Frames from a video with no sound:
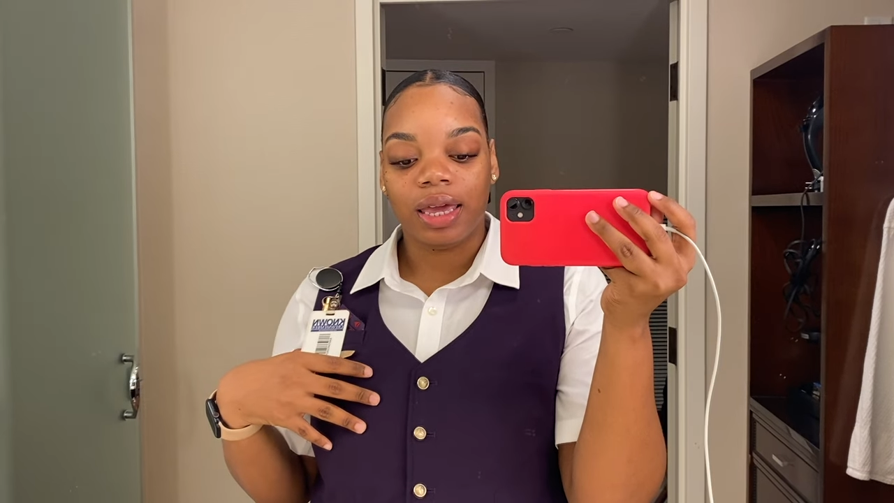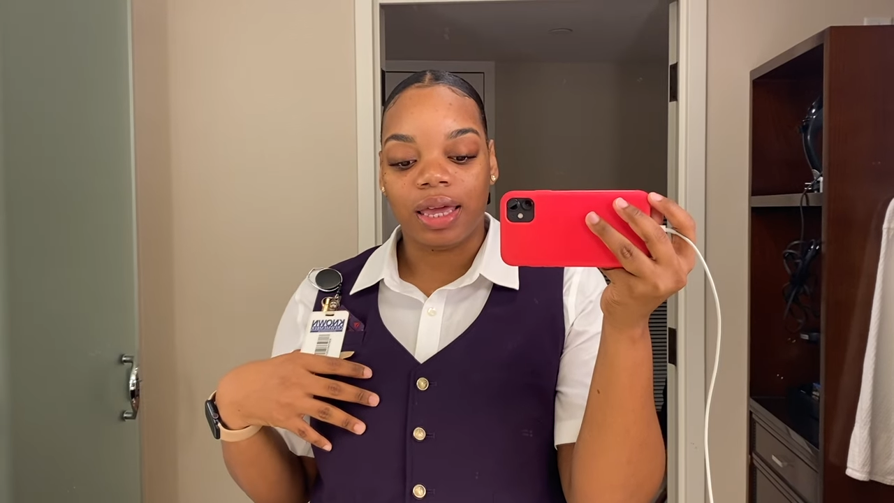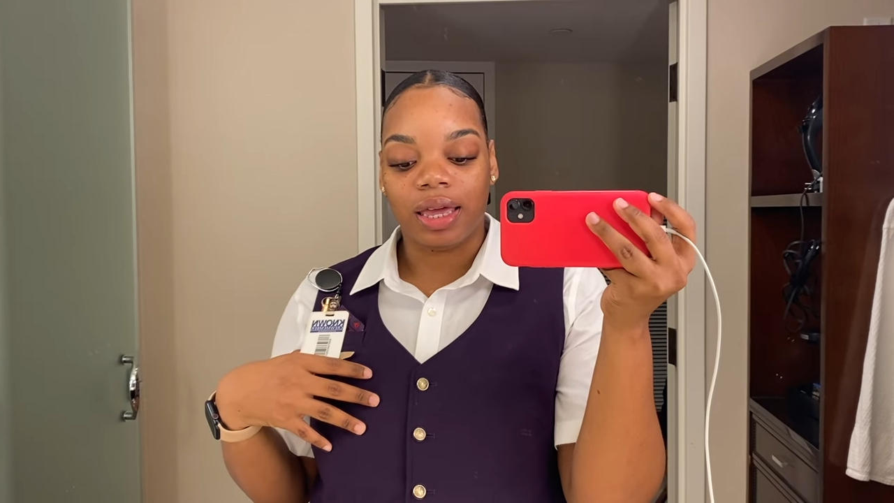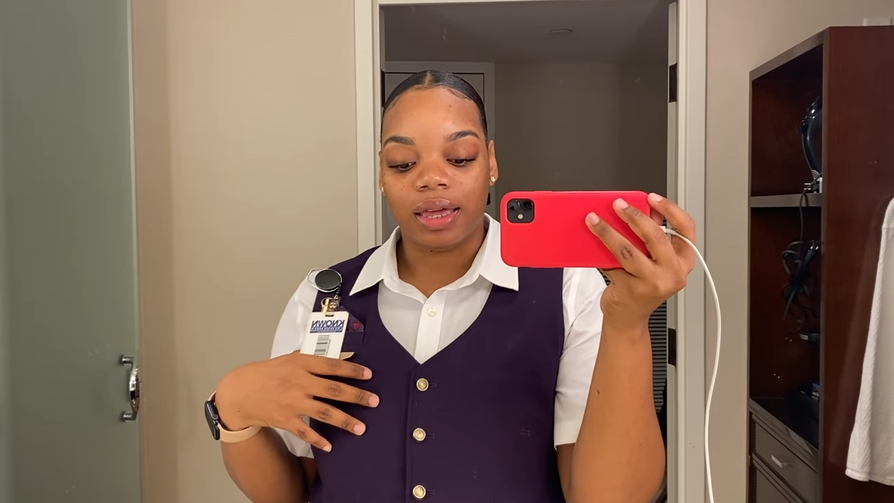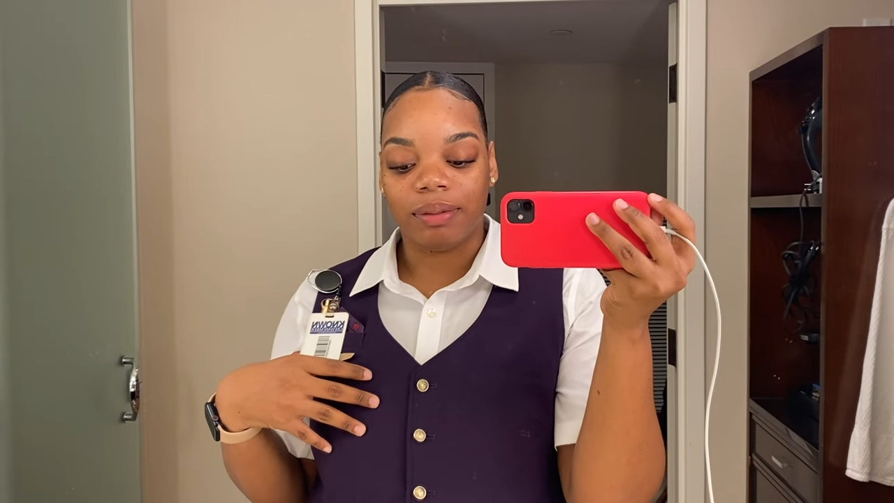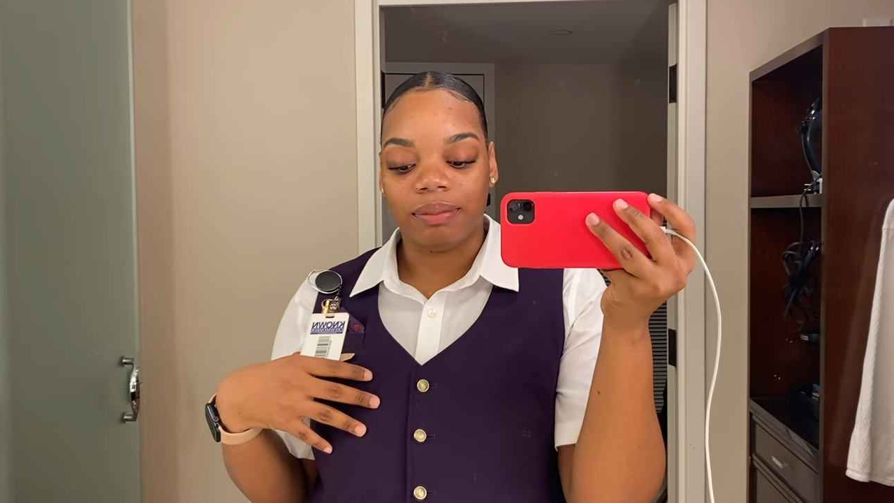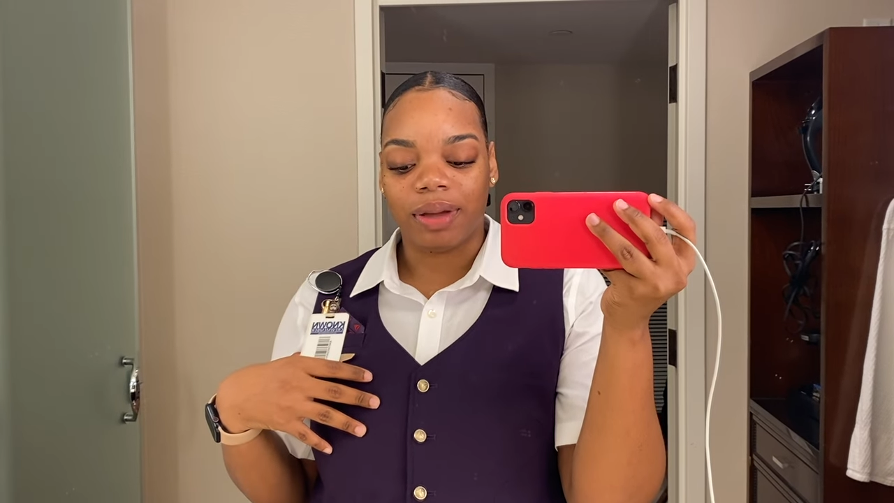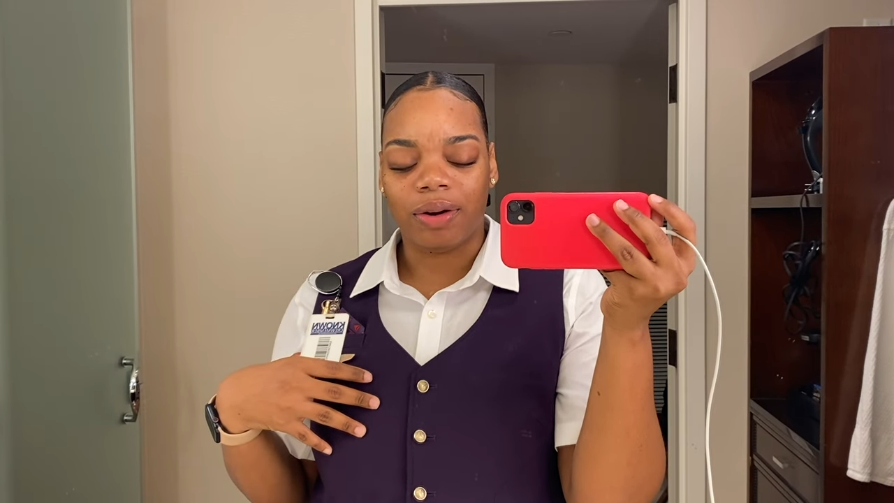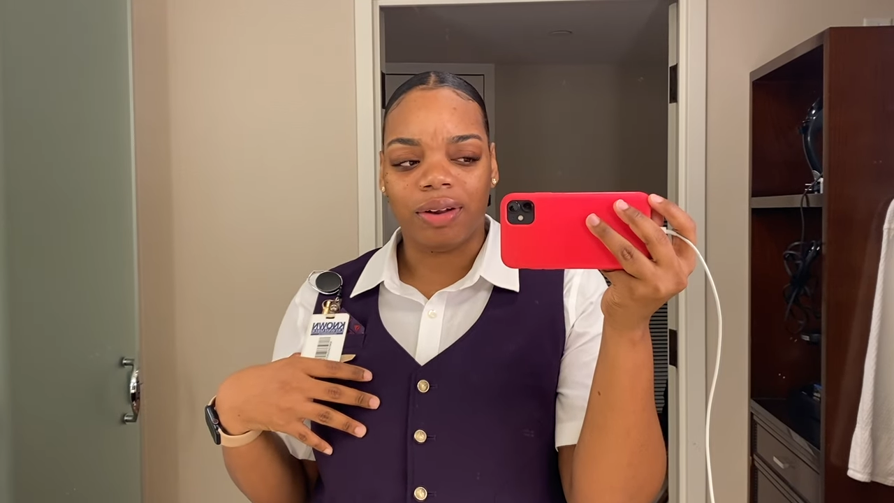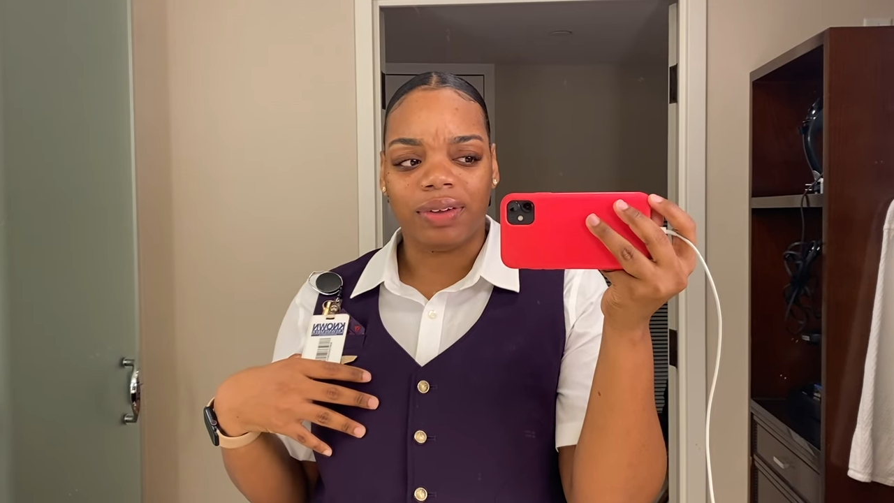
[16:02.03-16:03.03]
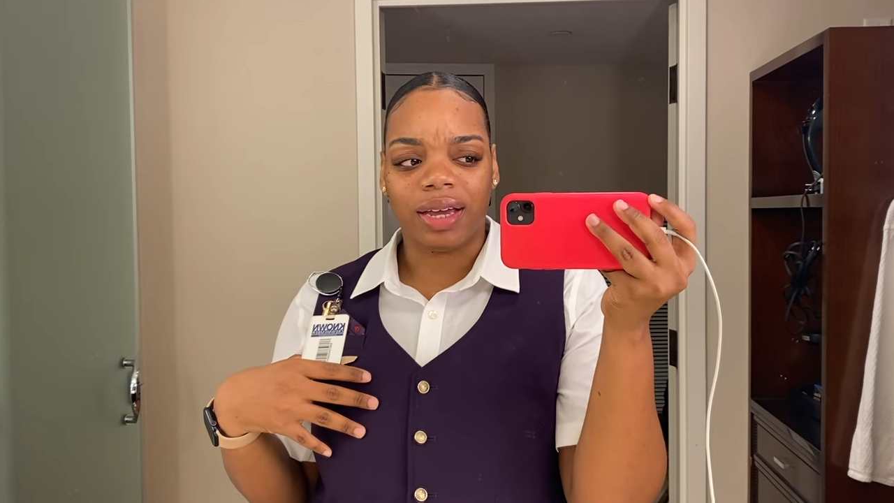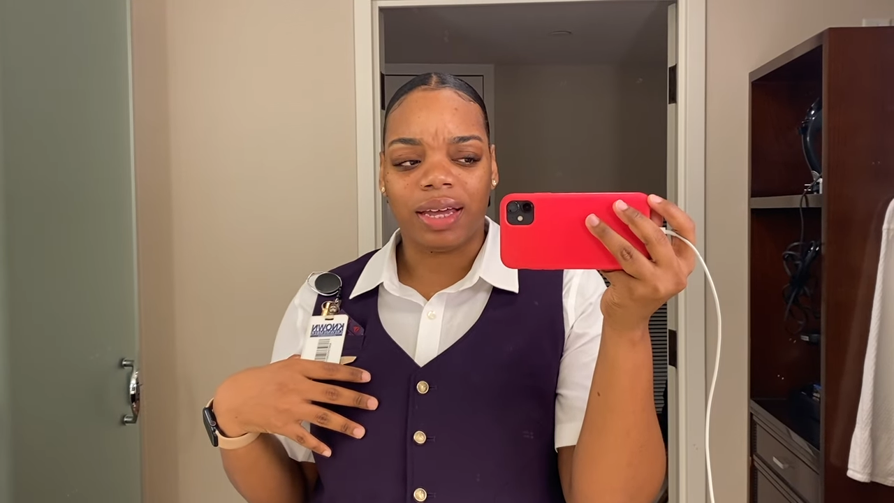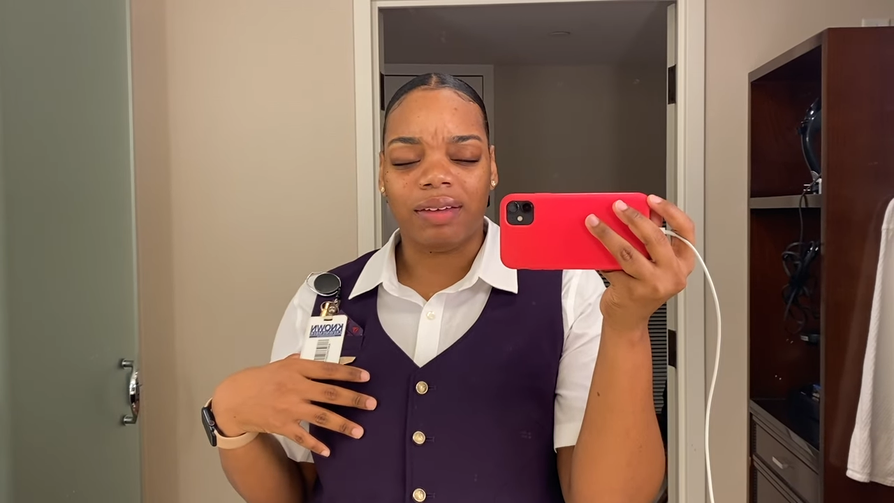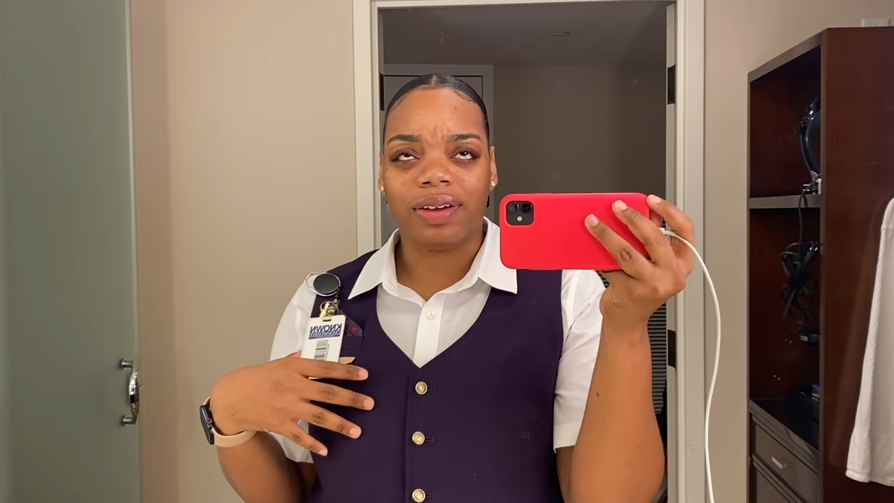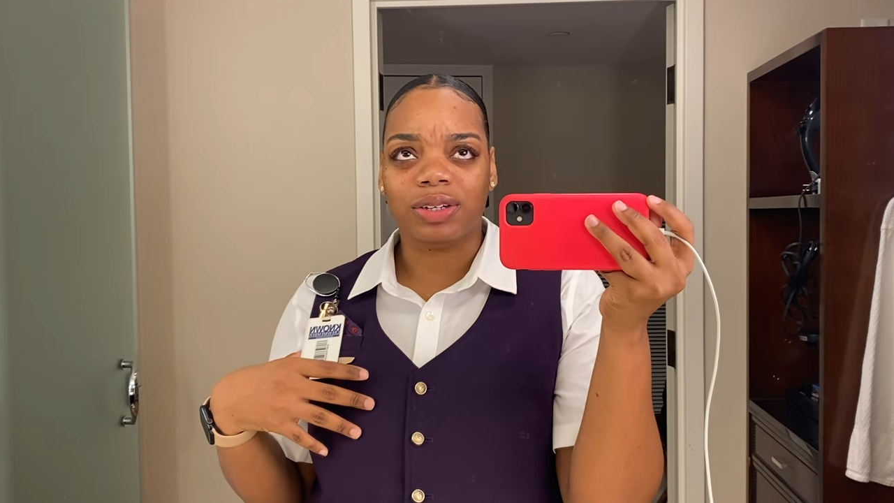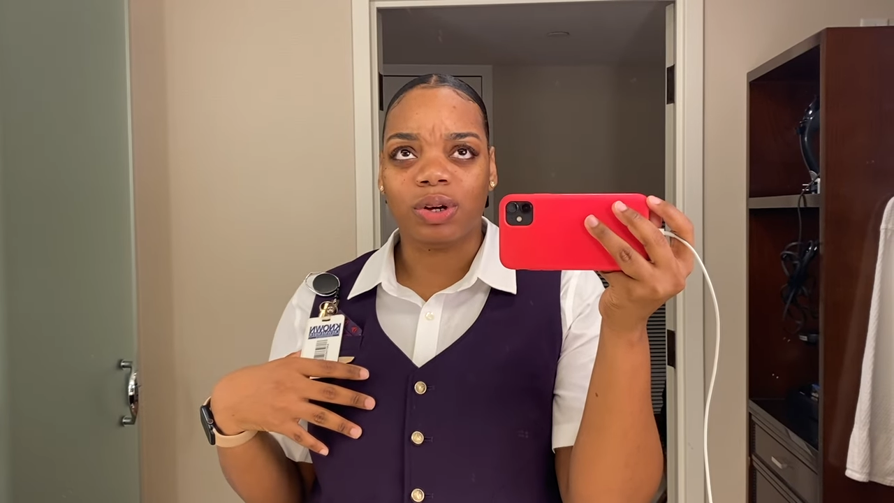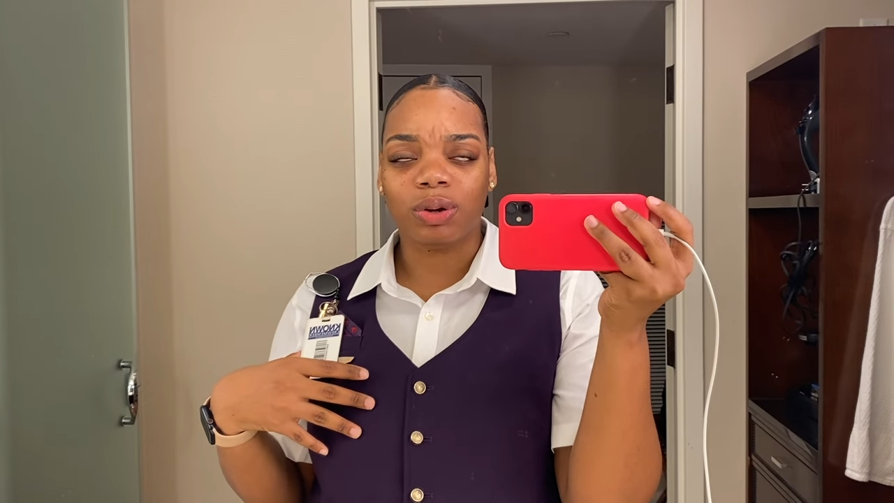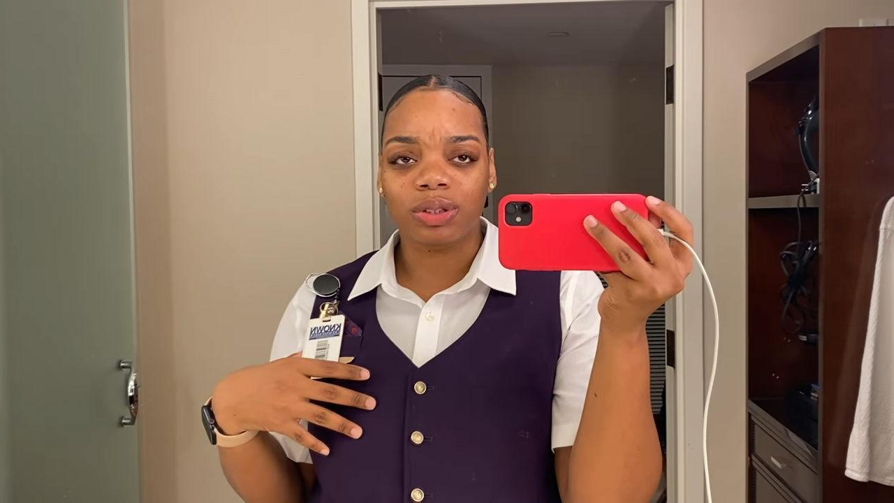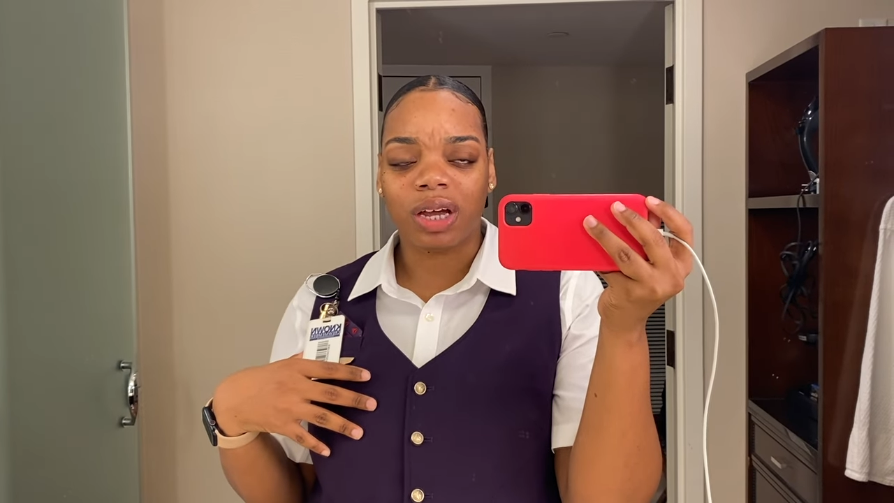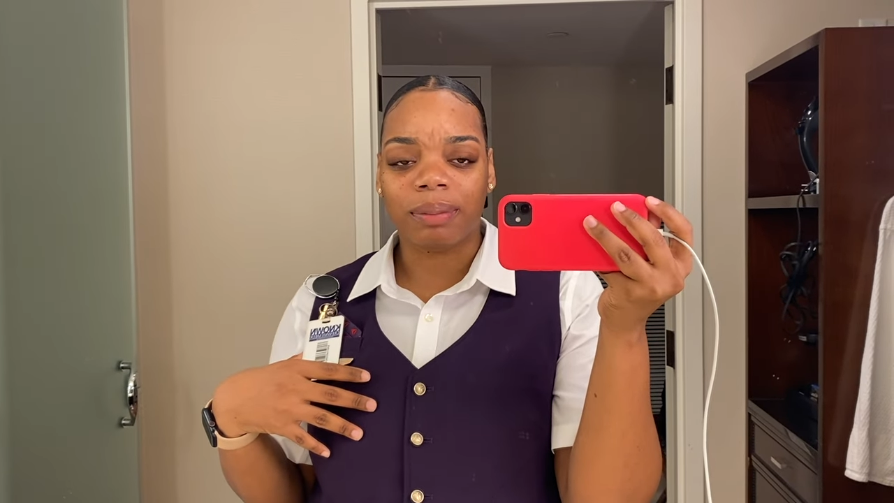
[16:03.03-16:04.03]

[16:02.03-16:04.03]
I don't know if I told y'all,